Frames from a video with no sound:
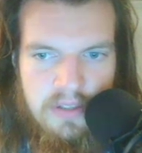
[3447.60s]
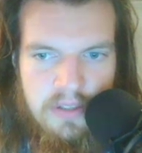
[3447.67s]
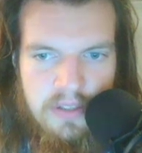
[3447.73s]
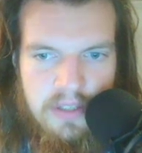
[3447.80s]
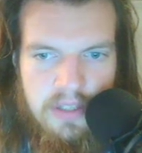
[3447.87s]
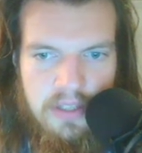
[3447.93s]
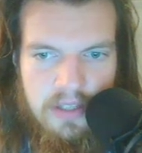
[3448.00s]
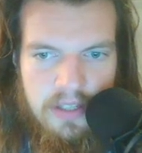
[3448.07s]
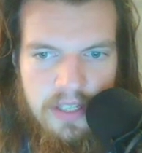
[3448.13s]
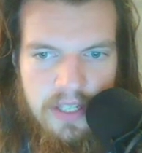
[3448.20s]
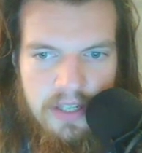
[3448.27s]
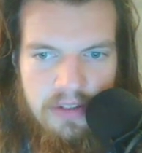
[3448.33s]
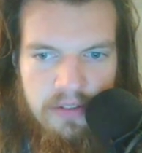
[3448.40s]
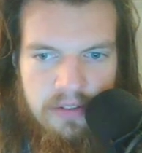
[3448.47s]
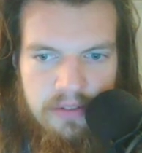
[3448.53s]
And
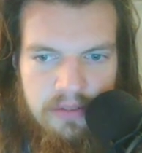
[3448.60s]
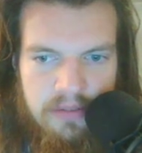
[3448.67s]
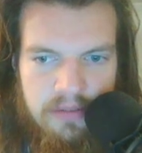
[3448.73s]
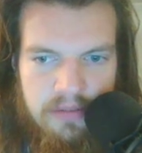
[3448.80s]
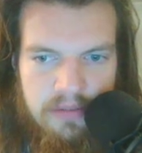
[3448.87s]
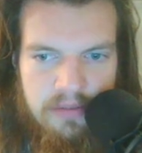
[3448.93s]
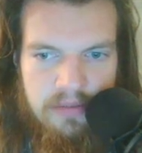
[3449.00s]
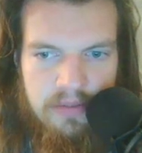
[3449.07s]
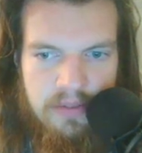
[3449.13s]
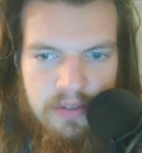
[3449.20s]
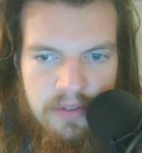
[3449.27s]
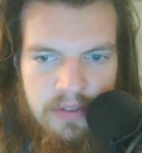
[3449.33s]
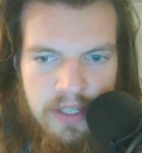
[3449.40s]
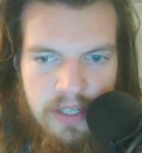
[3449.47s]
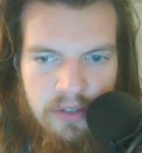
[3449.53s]
here
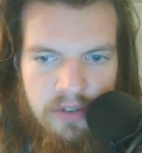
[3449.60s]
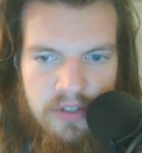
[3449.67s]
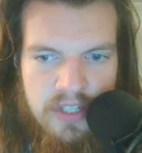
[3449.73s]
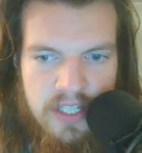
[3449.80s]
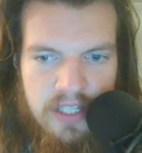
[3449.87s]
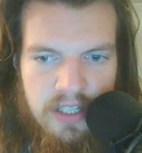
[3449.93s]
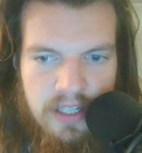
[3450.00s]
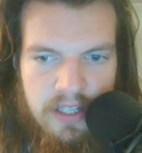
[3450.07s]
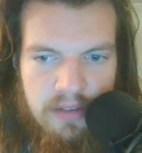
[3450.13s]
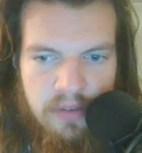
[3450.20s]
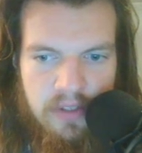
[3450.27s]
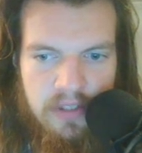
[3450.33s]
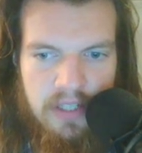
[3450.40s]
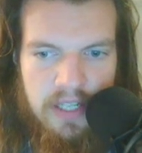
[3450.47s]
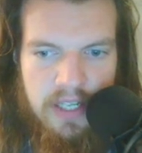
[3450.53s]
you see the
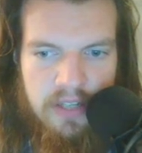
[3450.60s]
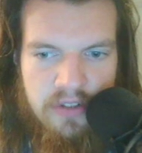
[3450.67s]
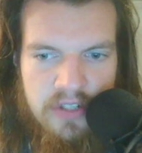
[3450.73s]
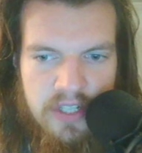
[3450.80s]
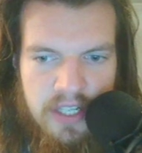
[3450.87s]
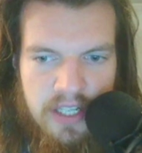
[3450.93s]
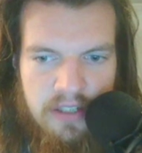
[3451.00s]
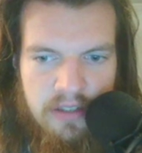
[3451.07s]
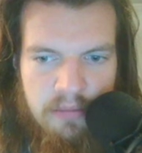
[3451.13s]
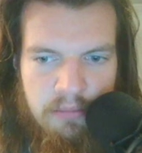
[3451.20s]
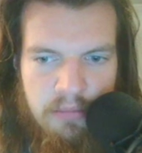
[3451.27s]
different layers again.